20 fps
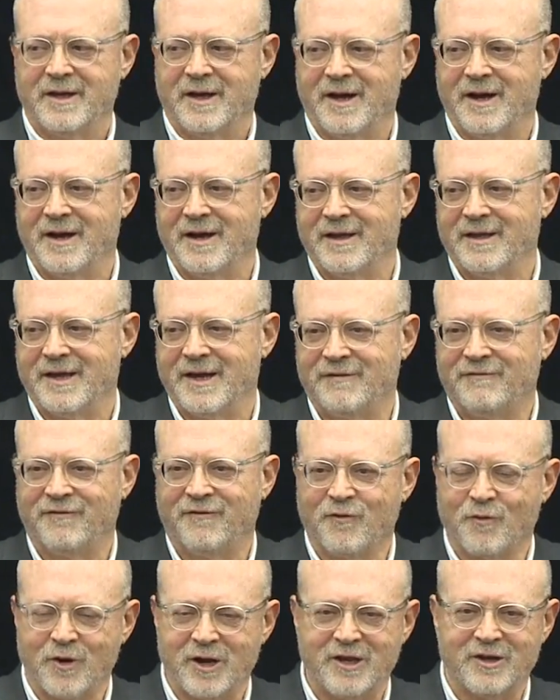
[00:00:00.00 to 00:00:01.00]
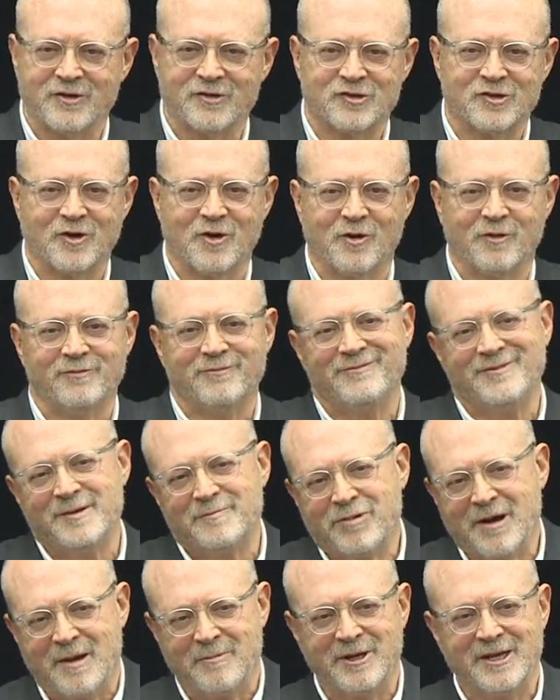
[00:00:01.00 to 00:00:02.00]
Uh, at 40 years old, you're
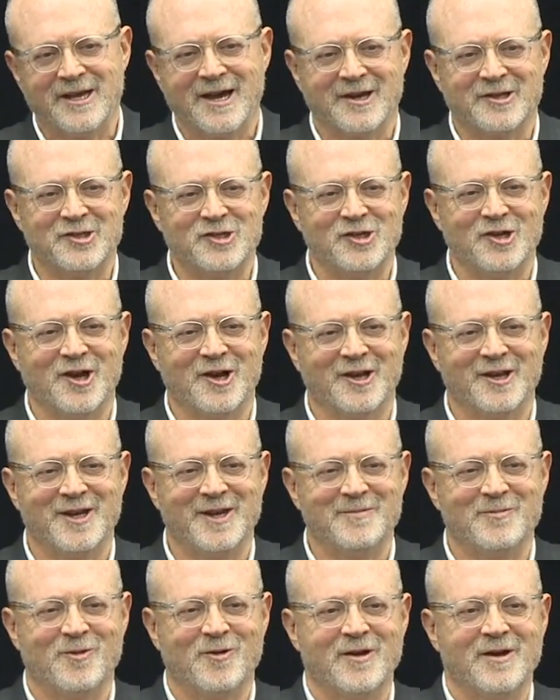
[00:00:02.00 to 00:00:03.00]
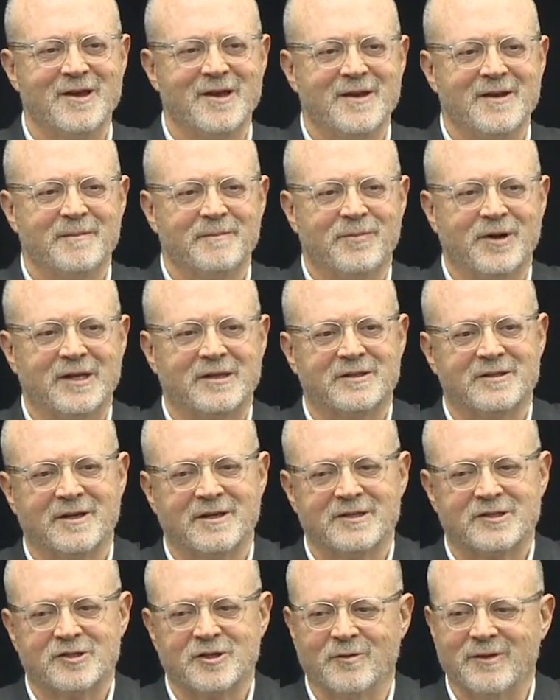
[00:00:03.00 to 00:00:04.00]
probably not as young anymore. But
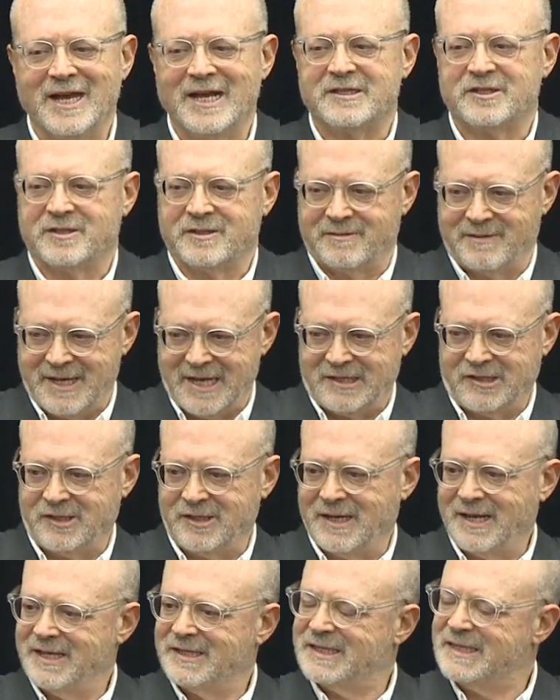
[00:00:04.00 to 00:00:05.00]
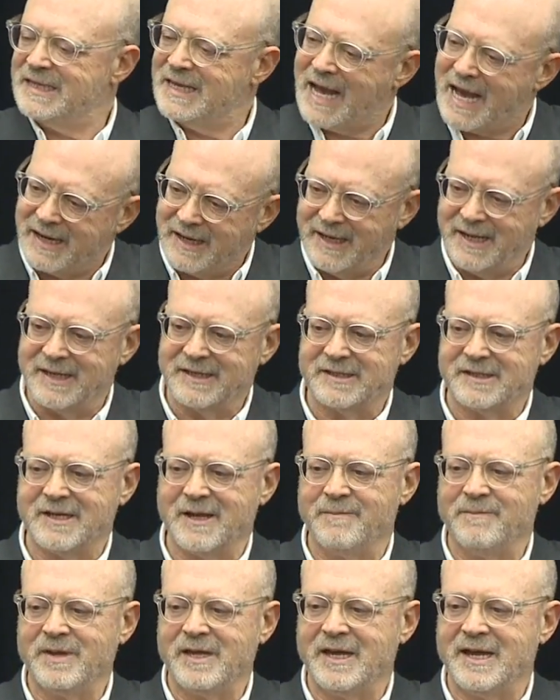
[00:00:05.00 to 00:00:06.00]
uh, so that's, that's it. It's not against
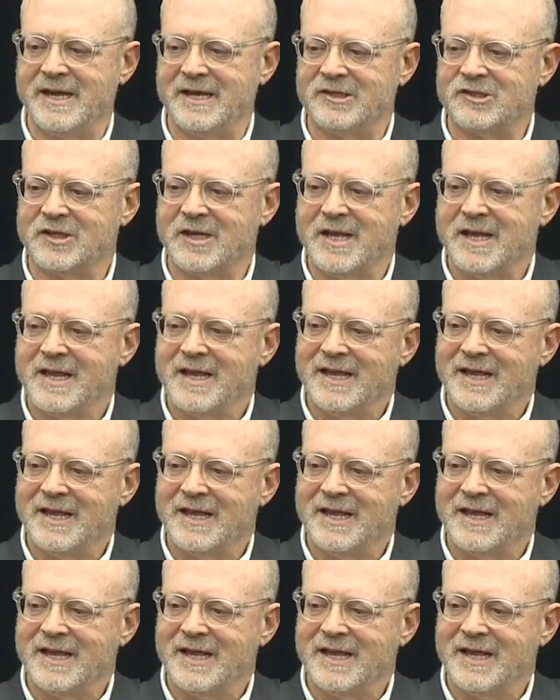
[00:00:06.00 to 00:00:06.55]
MBAs.